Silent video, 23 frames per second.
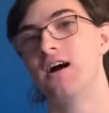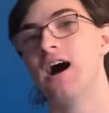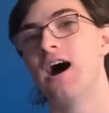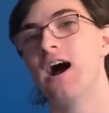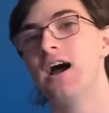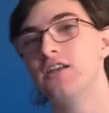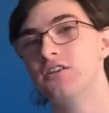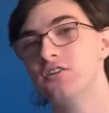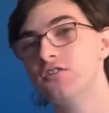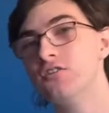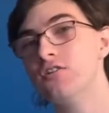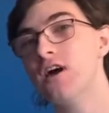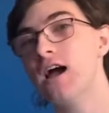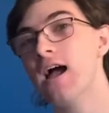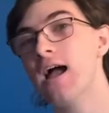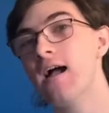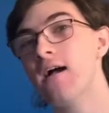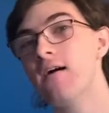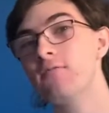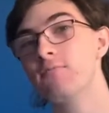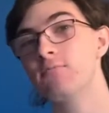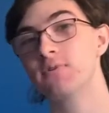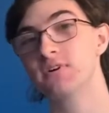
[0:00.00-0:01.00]
I do
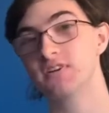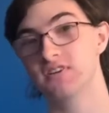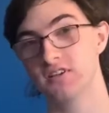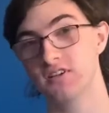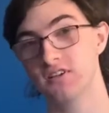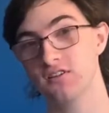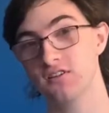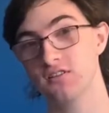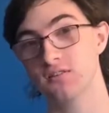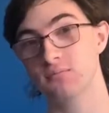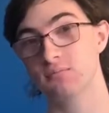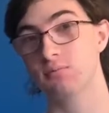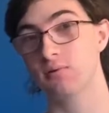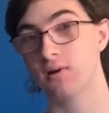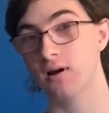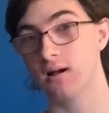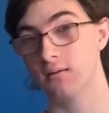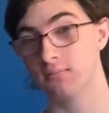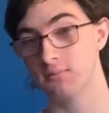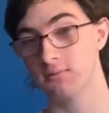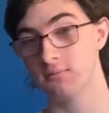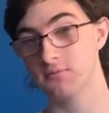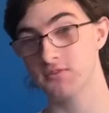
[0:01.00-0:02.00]
have particular
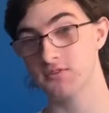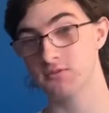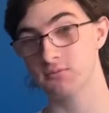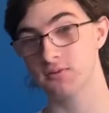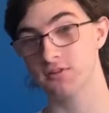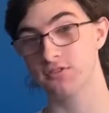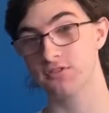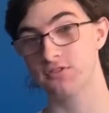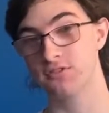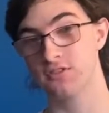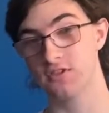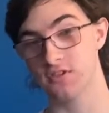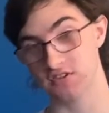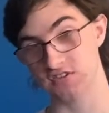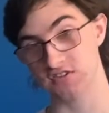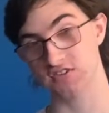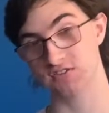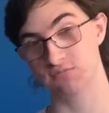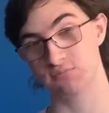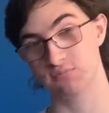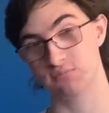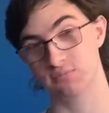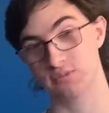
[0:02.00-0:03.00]
problems with this
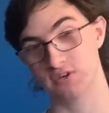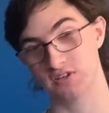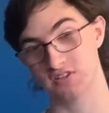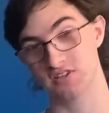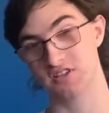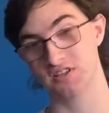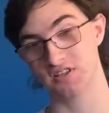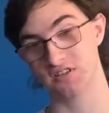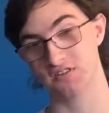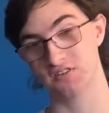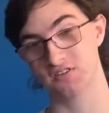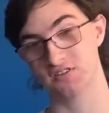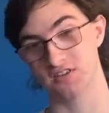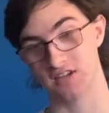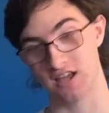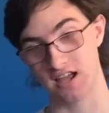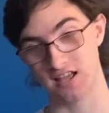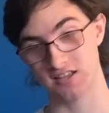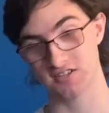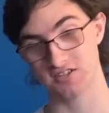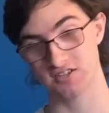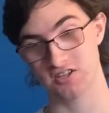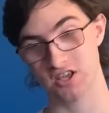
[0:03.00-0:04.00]
particular
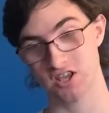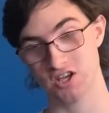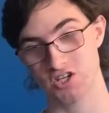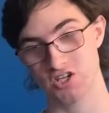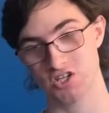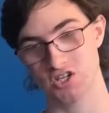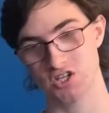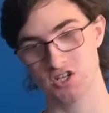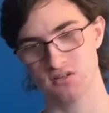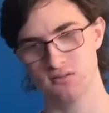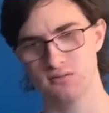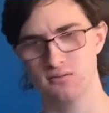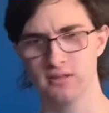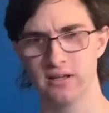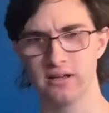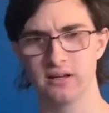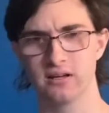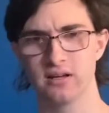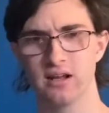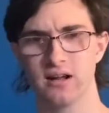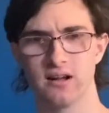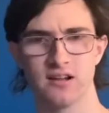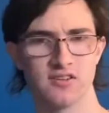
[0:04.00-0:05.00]
gas station. Then
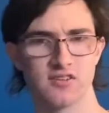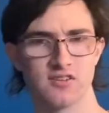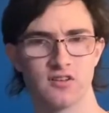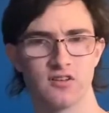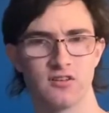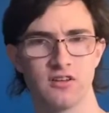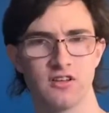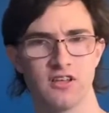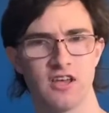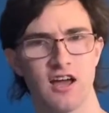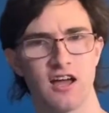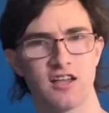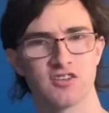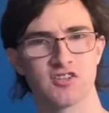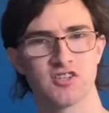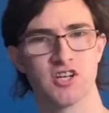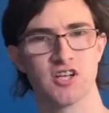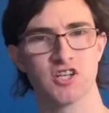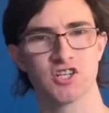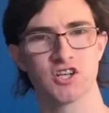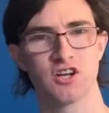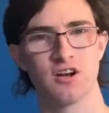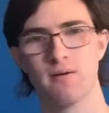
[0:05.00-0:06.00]
again, it's the only gas
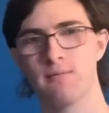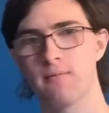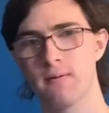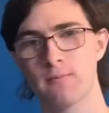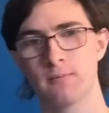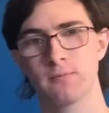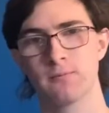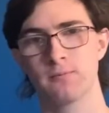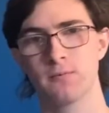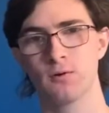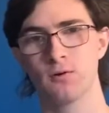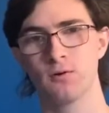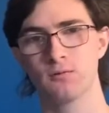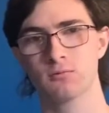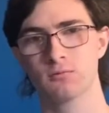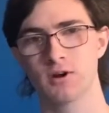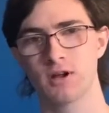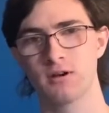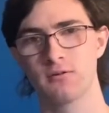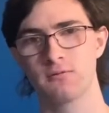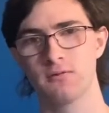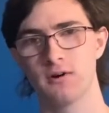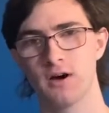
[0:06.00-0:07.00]
station I've ever fueled
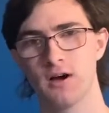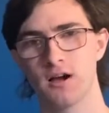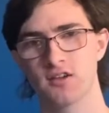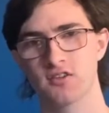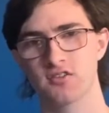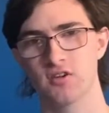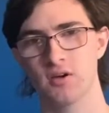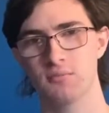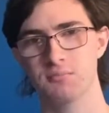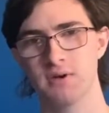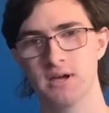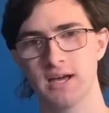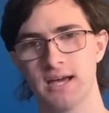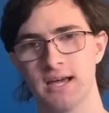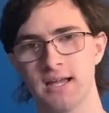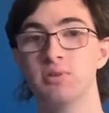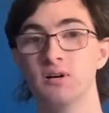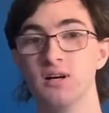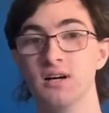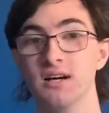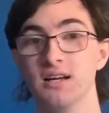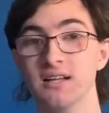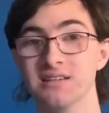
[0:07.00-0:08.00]
Red Fox up at.
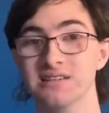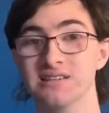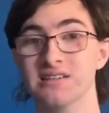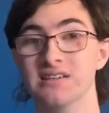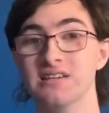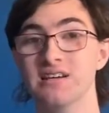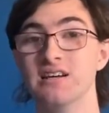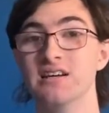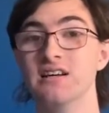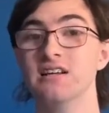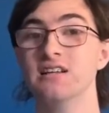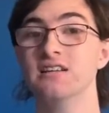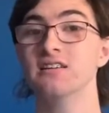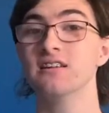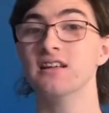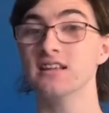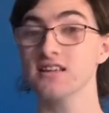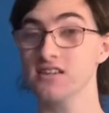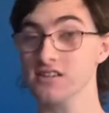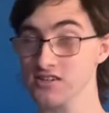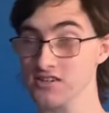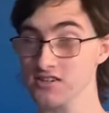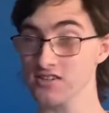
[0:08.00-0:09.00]
But
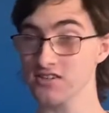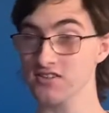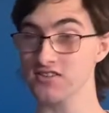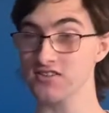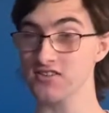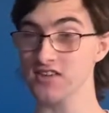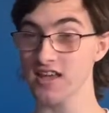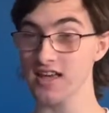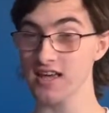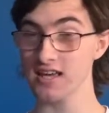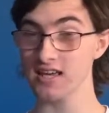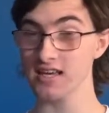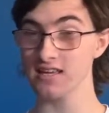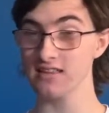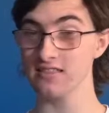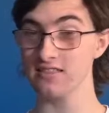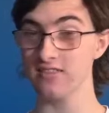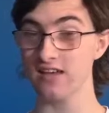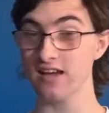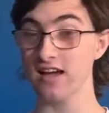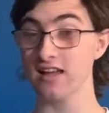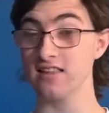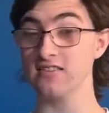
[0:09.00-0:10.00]
let's just say
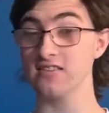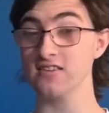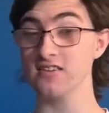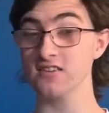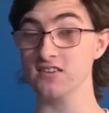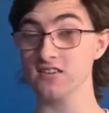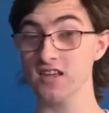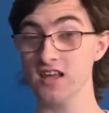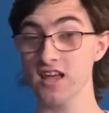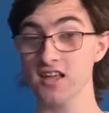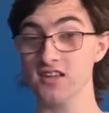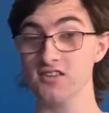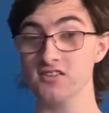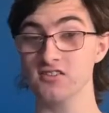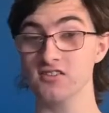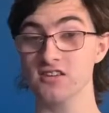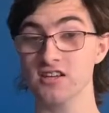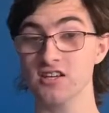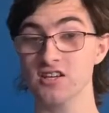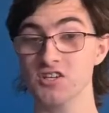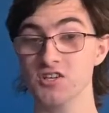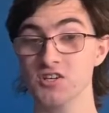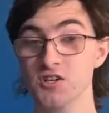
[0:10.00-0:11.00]
that this gas
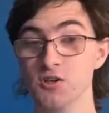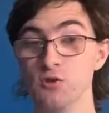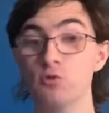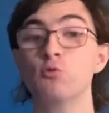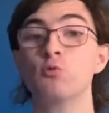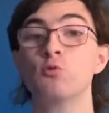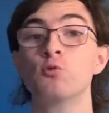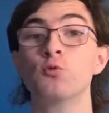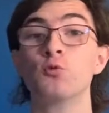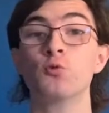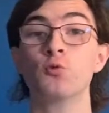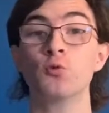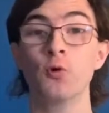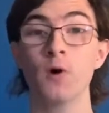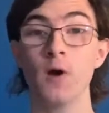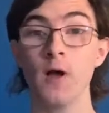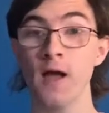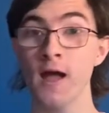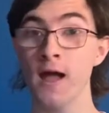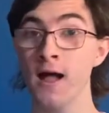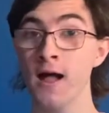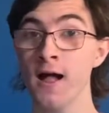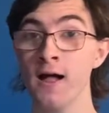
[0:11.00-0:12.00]
station
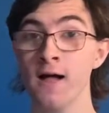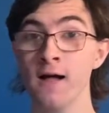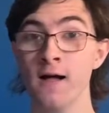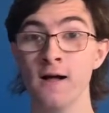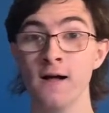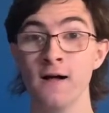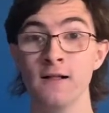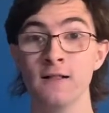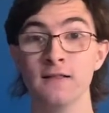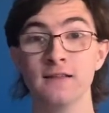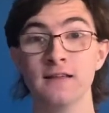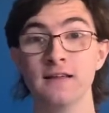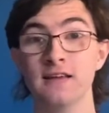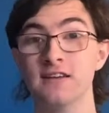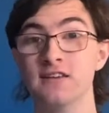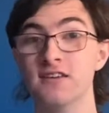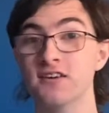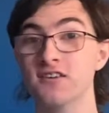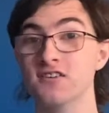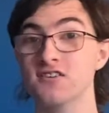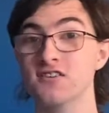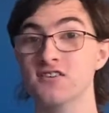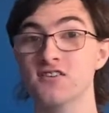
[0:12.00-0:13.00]
really
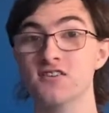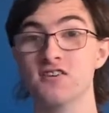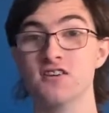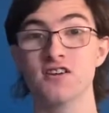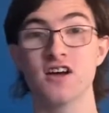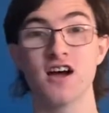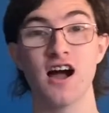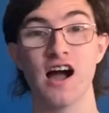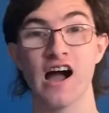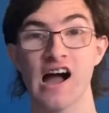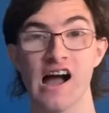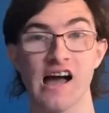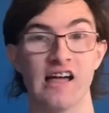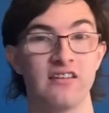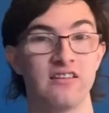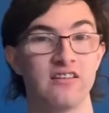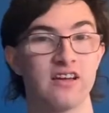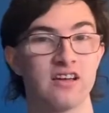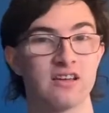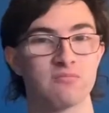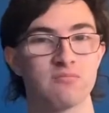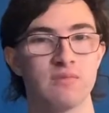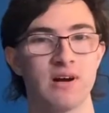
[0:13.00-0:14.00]
does not
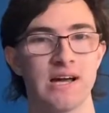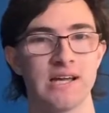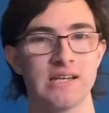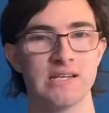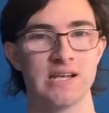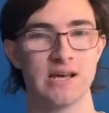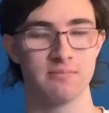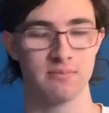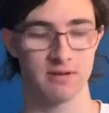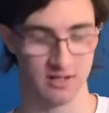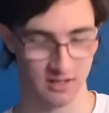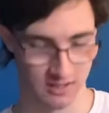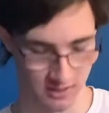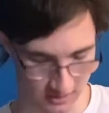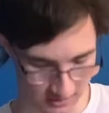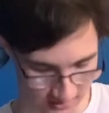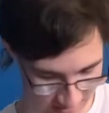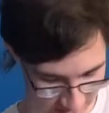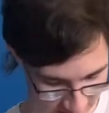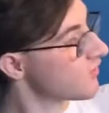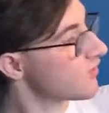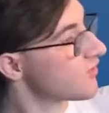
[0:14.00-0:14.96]
like my debit card.